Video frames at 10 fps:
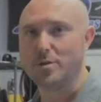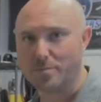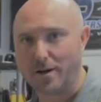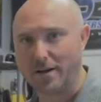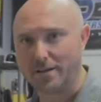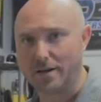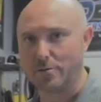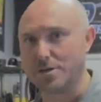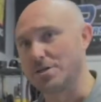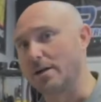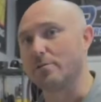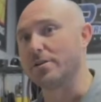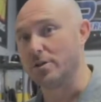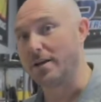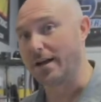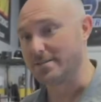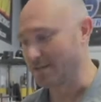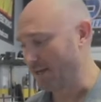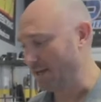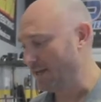new product that I want to share with you guys
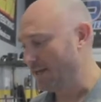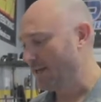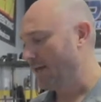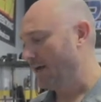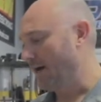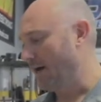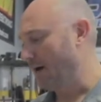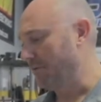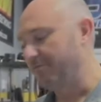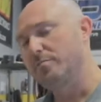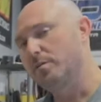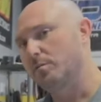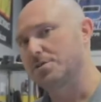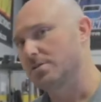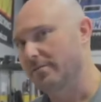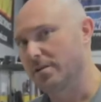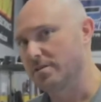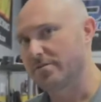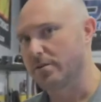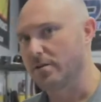today. If you've been watching our videos
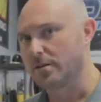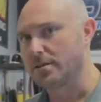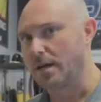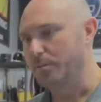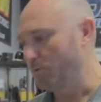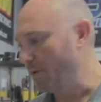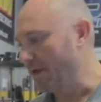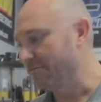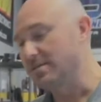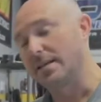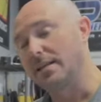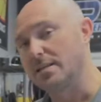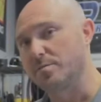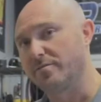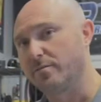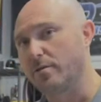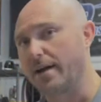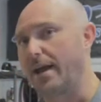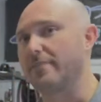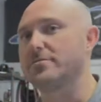for a long time, you may have seen these before. I
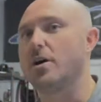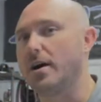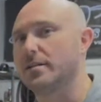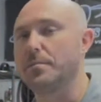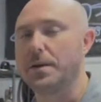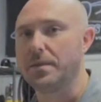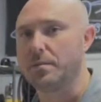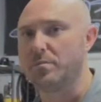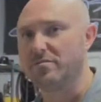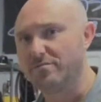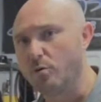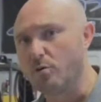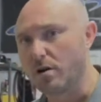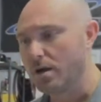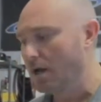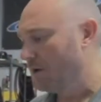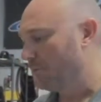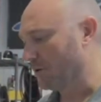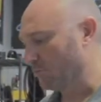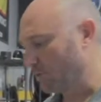have talked about them before,
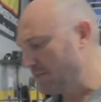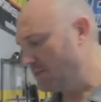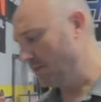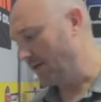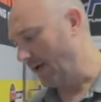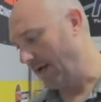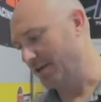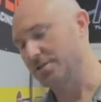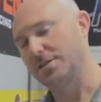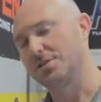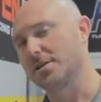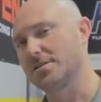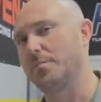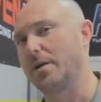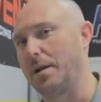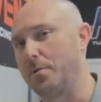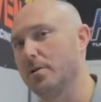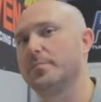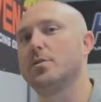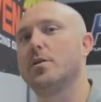but recently I actually took some and I put
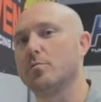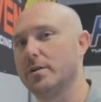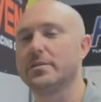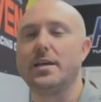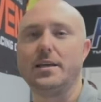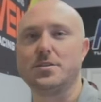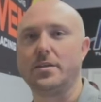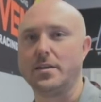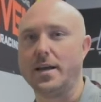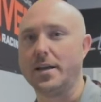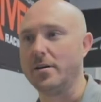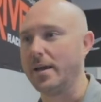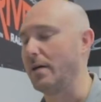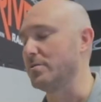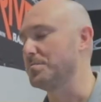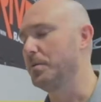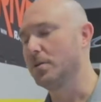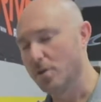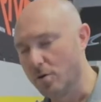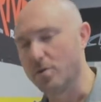them to a real test on the dyno and I was
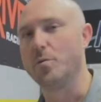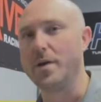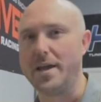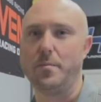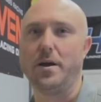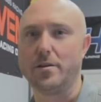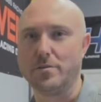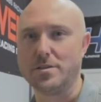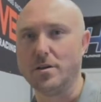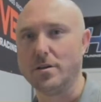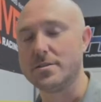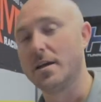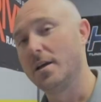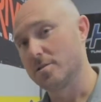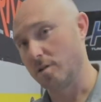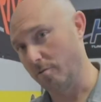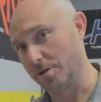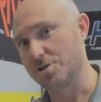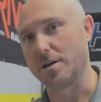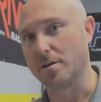blown away by the results. So I want
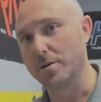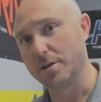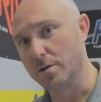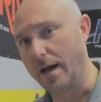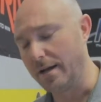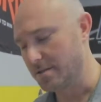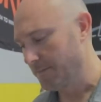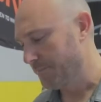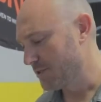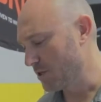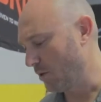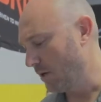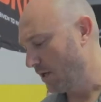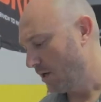to share them with you guys. So